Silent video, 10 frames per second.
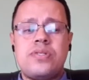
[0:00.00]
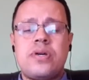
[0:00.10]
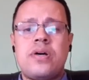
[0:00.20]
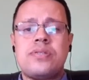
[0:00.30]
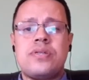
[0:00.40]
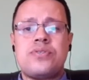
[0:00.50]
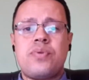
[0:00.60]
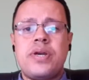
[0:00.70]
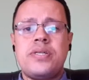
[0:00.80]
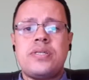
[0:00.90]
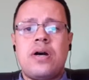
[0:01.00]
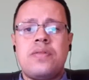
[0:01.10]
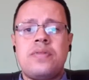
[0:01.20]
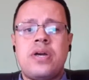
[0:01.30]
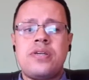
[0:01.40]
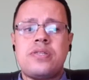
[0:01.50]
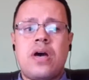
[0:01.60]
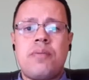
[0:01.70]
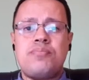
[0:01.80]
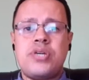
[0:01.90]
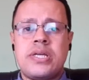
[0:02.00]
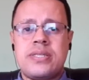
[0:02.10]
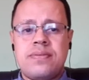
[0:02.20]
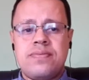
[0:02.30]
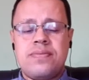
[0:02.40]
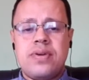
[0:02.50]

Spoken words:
to concentrate on his objective